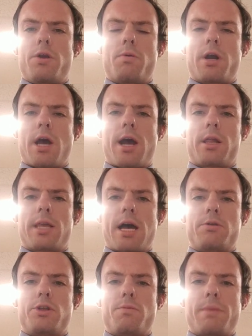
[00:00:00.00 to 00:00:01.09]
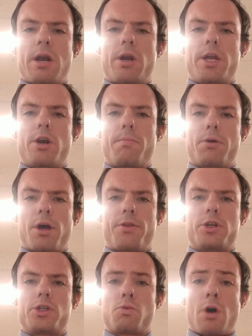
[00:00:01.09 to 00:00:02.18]
You were not allowed to marry your
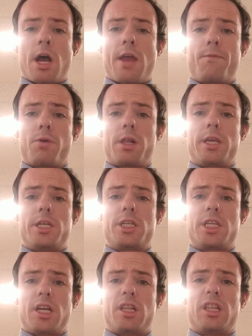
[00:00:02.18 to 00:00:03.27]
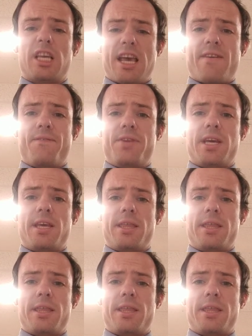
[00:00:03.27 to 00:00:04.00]
brother's wife while he still lived.